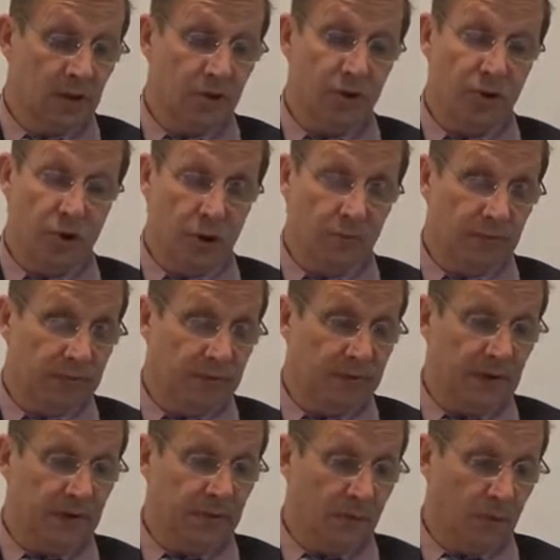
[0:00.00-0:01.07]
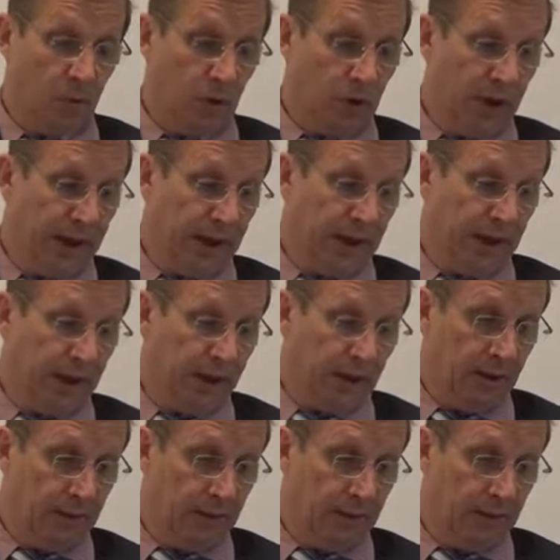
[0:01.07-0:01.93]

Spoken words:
term 54A.